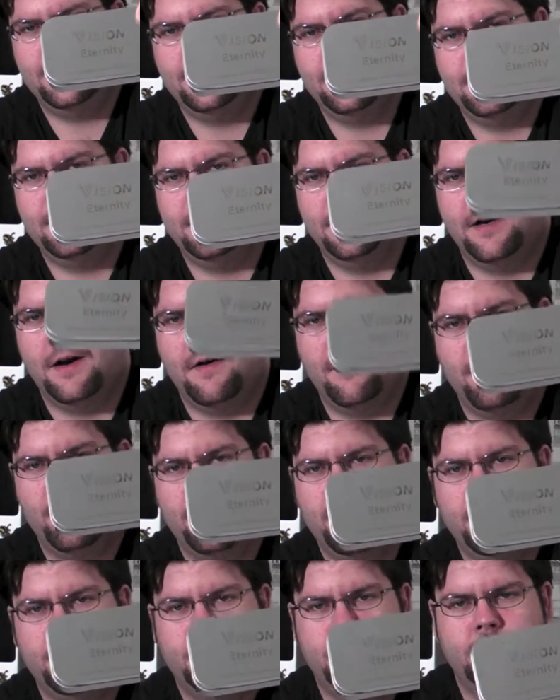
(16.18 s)
is the
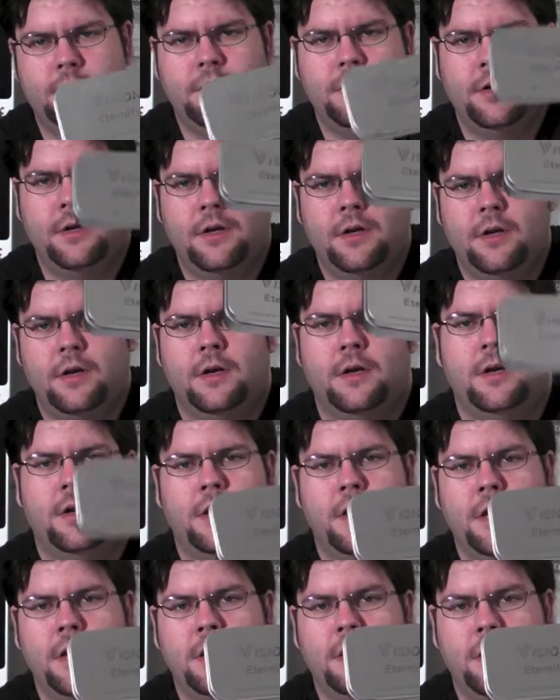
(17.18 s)
Vision
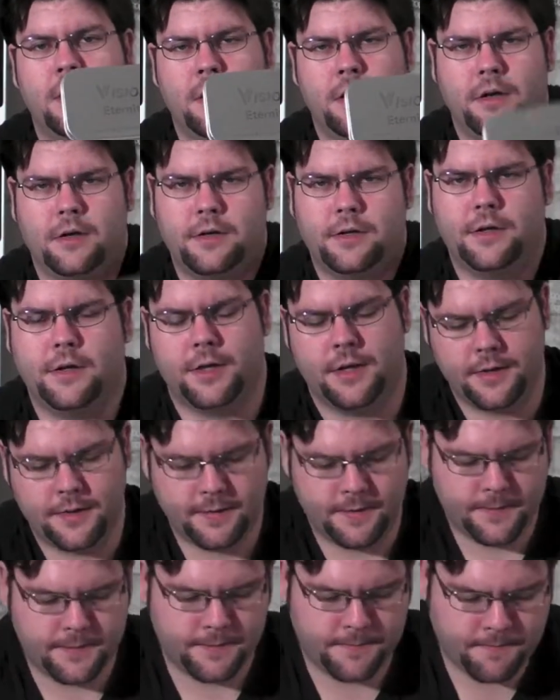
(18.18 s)
Eternity.
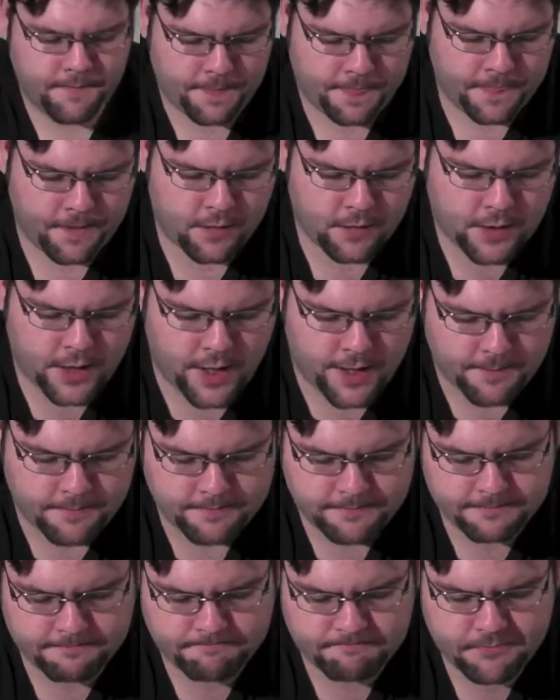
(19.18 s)
Okay,
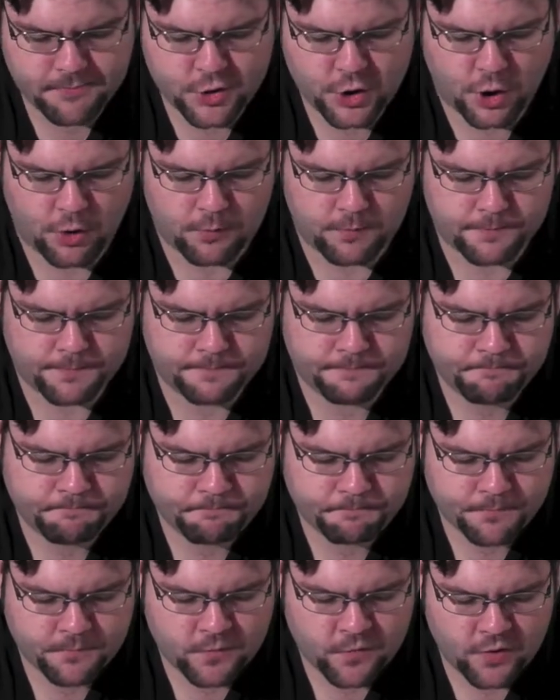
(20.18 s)
so
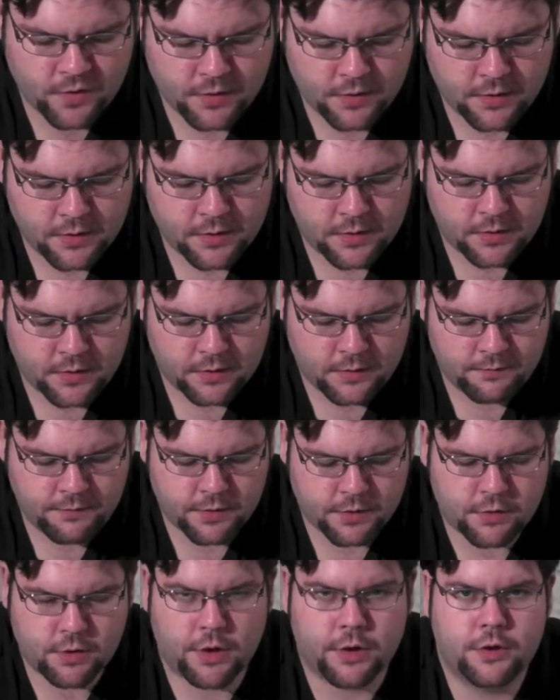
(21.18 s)
we
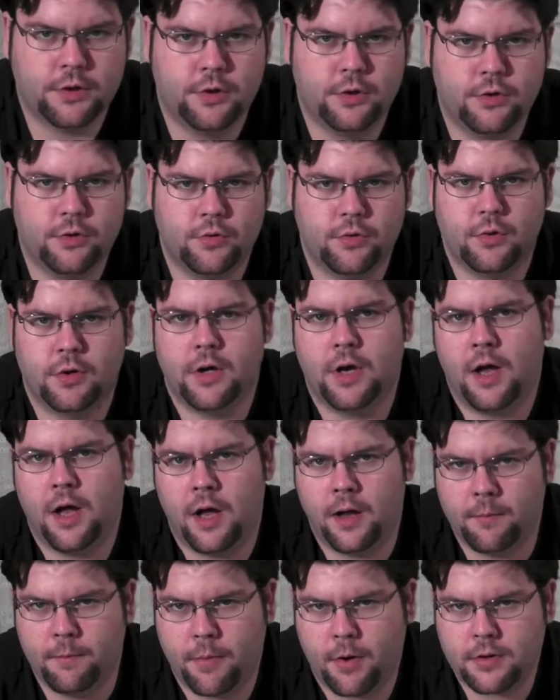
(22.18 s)
are going to do
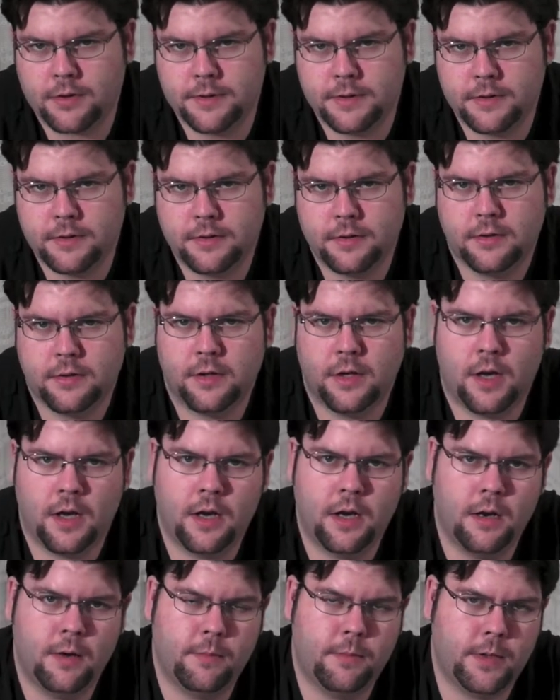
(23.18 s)
unboxing, a
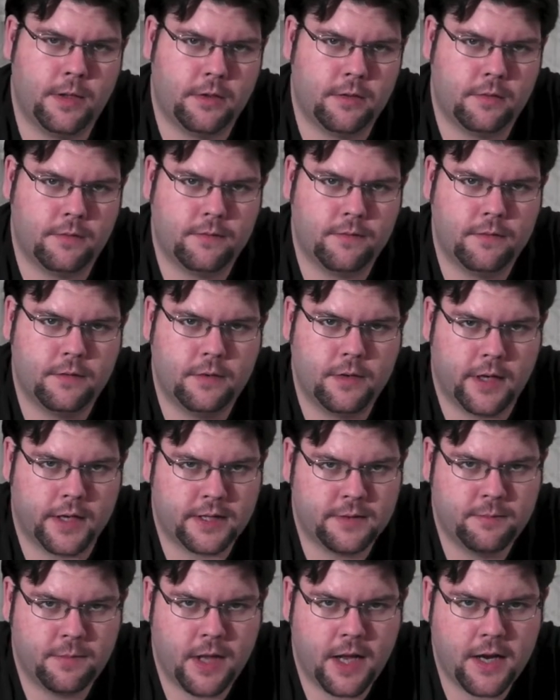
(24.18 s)
little bit of
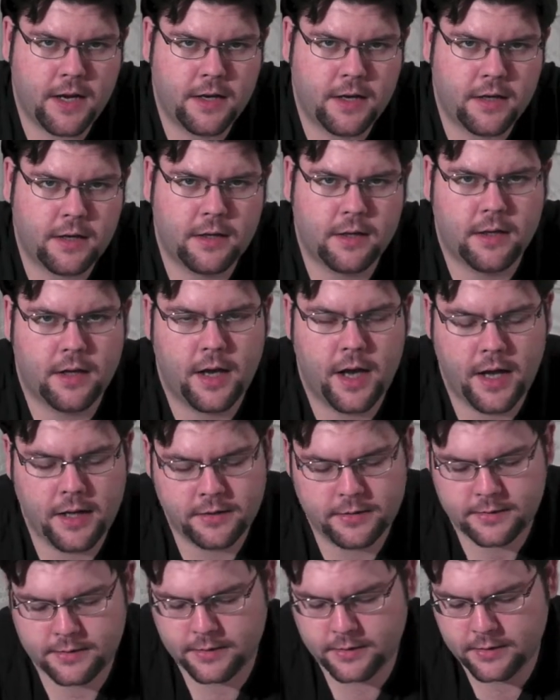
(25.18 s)
explaining,
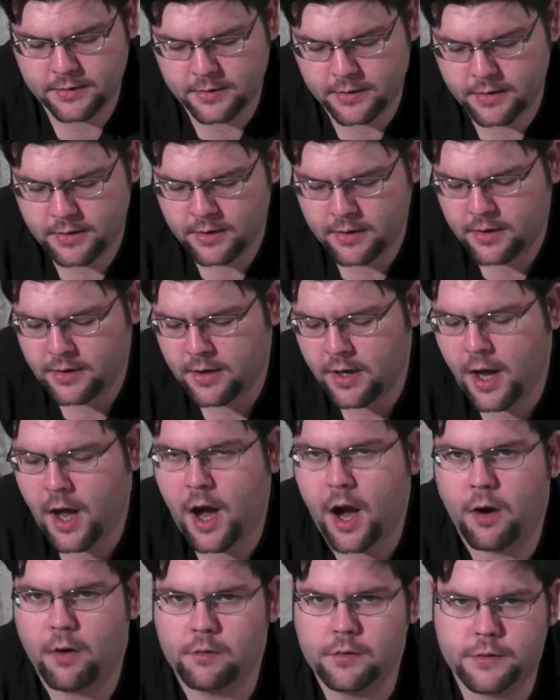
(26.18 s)
and see
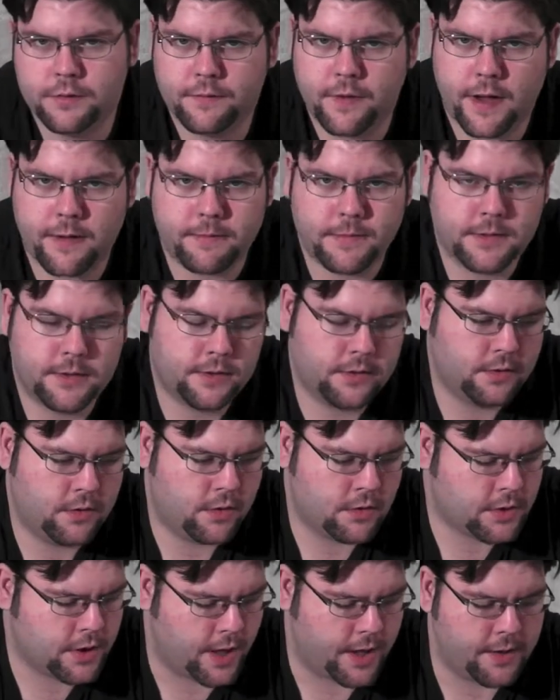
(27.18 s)
how it works.
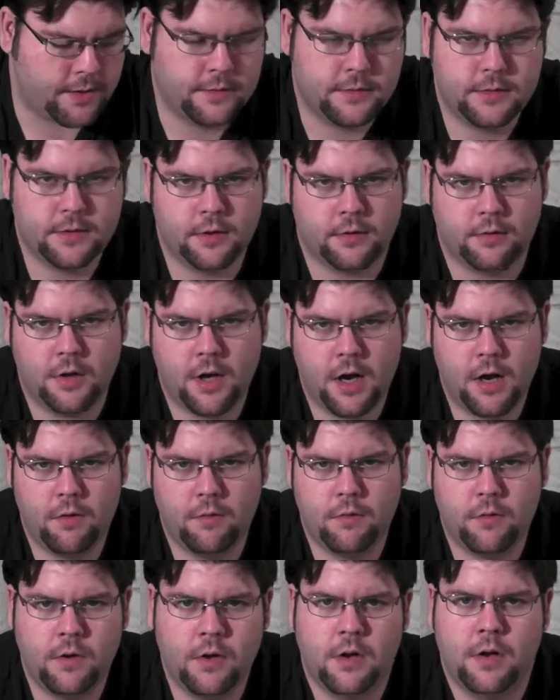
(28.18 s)
Okay, so
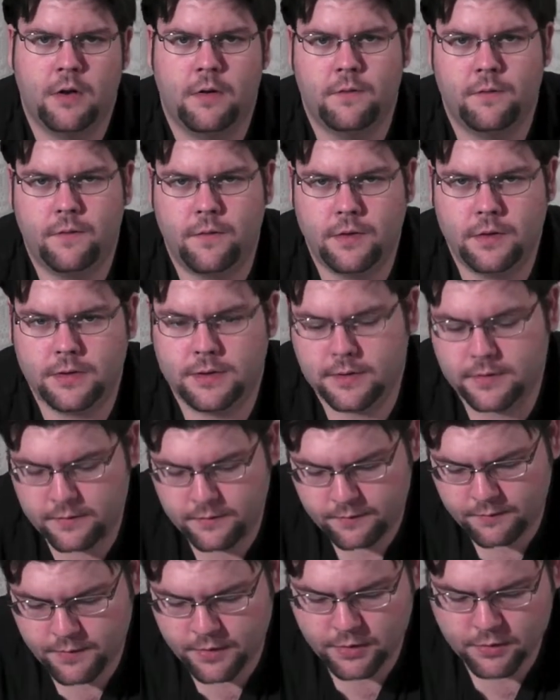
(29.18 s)
now first
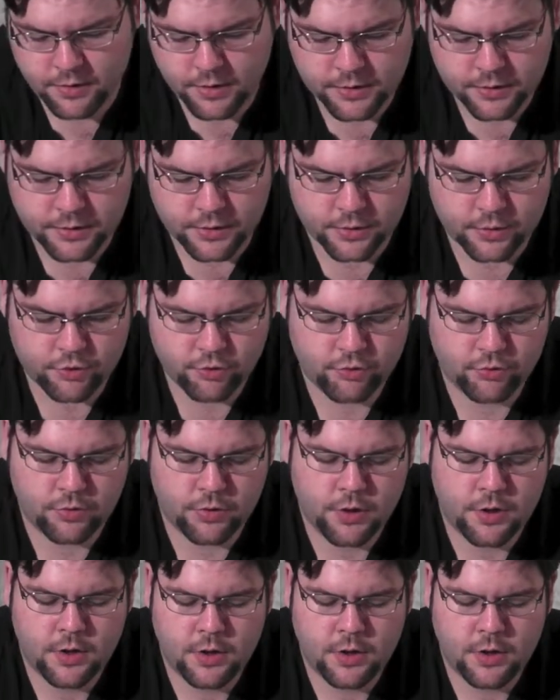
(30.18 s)
we are going to do